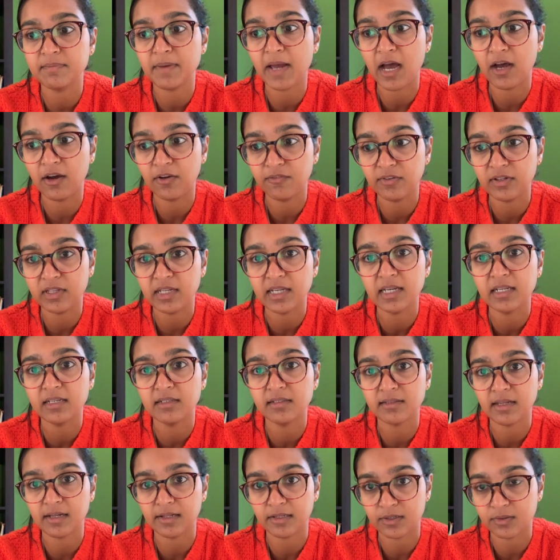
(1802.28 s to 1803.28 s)
powerfully and as
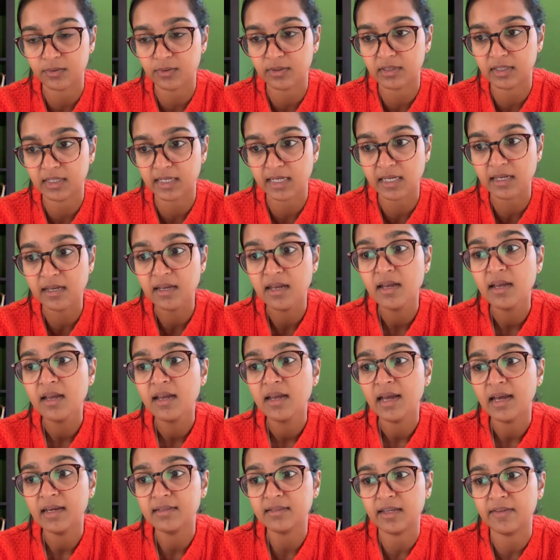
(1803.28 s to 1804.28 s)
eloquently
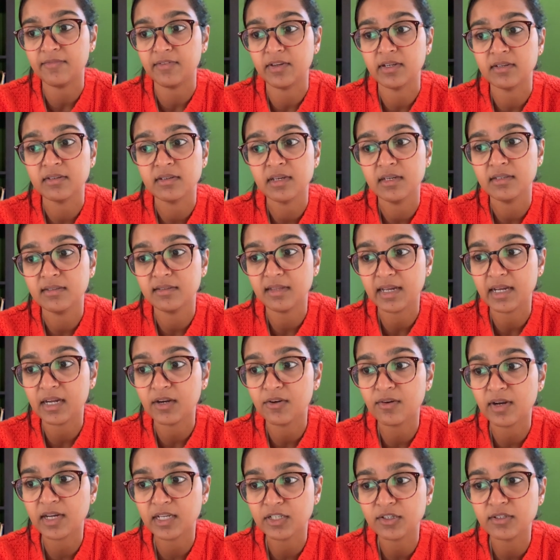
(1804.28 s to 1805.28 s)
as ever, as they
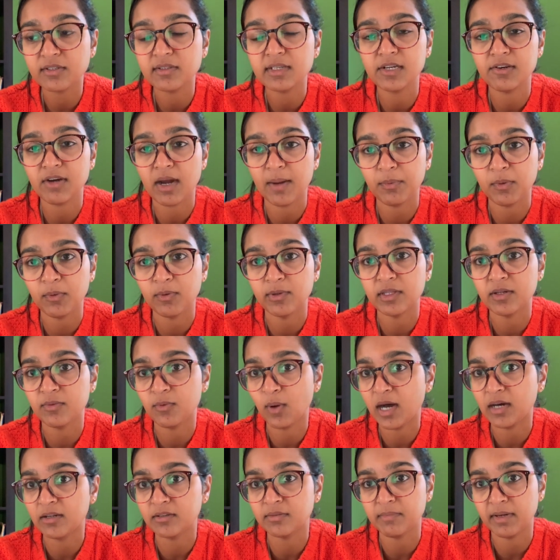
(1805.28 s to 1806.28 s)
courageously grapple with the
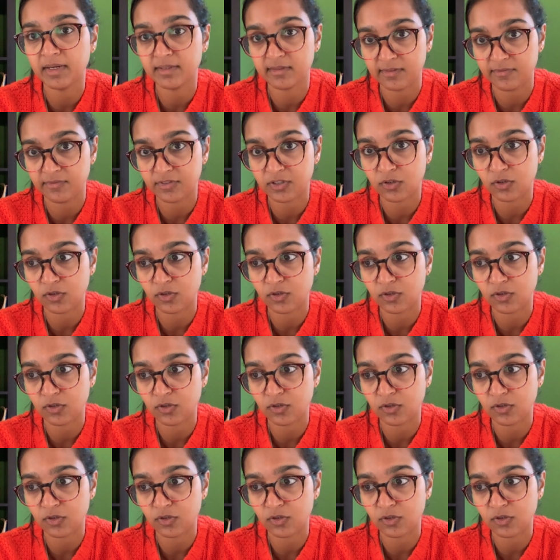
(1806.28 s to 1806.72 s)
wild mess of it